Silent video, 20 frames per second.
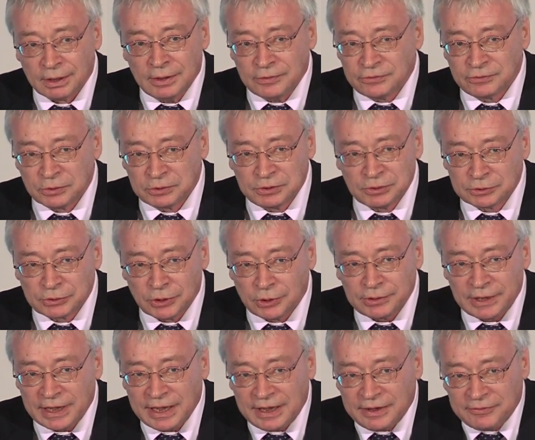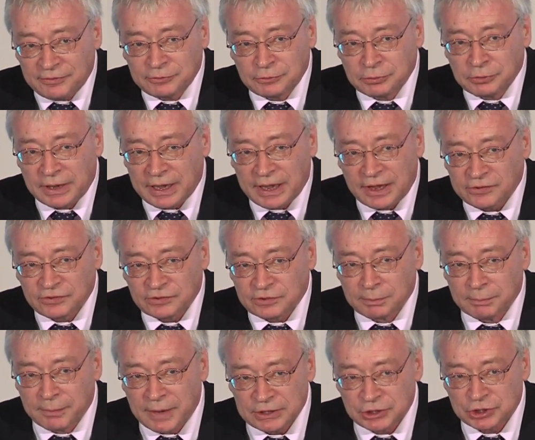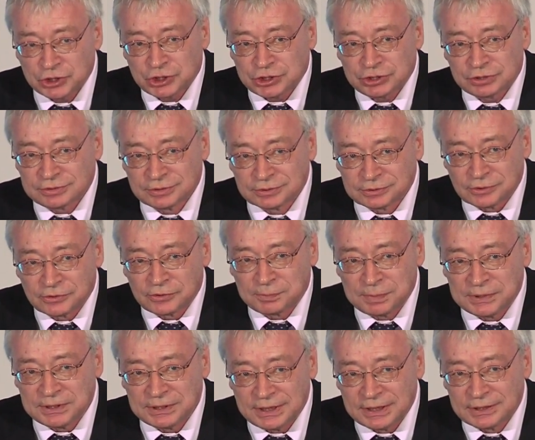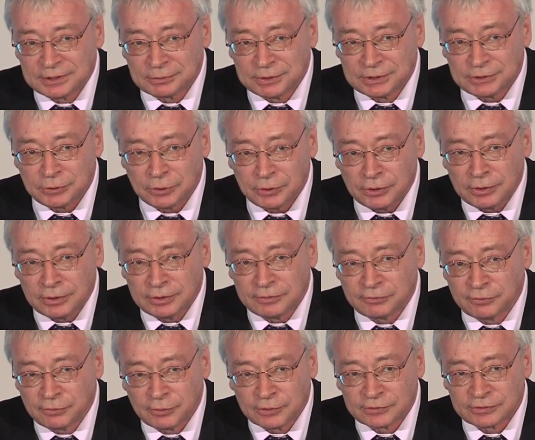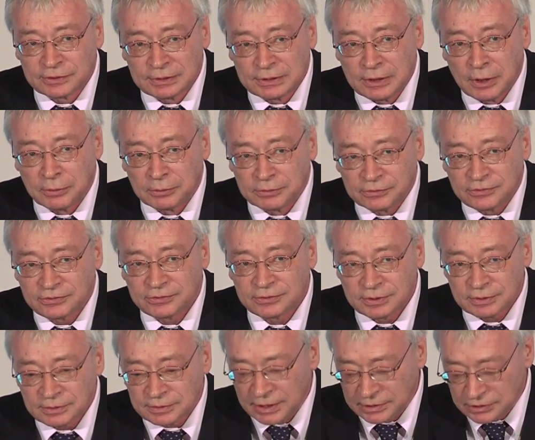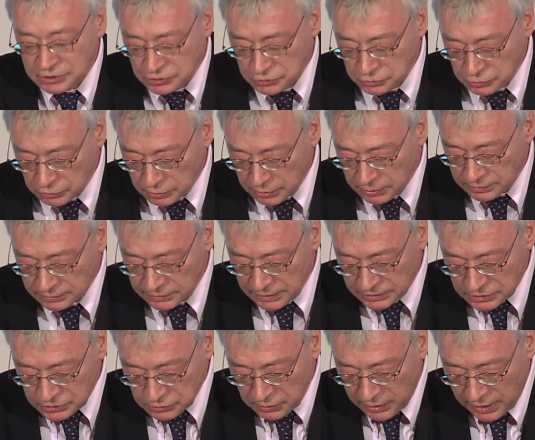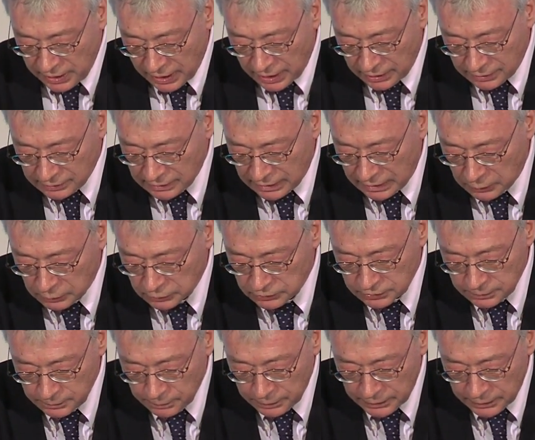So you don't have to ask much, so to speak, in return for the loans that you hand out.